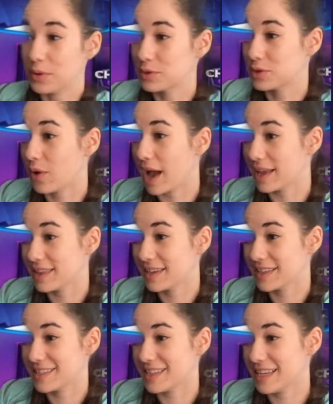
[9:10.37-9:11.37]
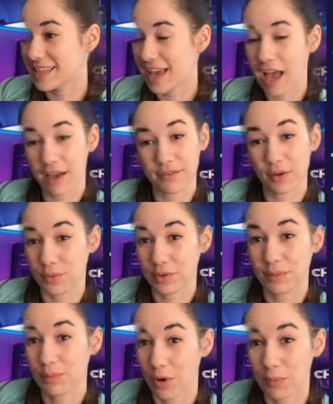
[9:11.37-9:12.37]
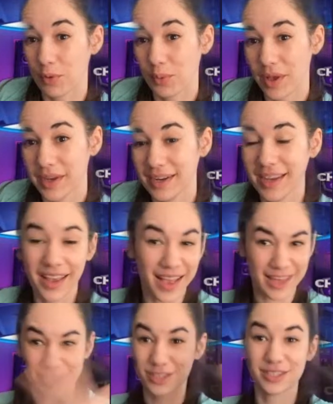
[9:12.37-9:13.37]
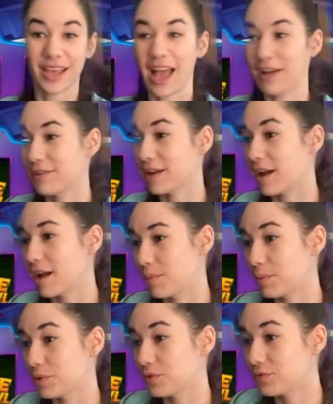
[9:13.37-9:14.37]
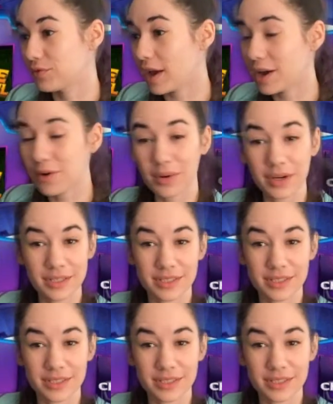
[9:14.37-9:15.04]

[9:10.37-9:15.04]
So I think it's neat to have a really purple one and just to have like a couple of fireworks,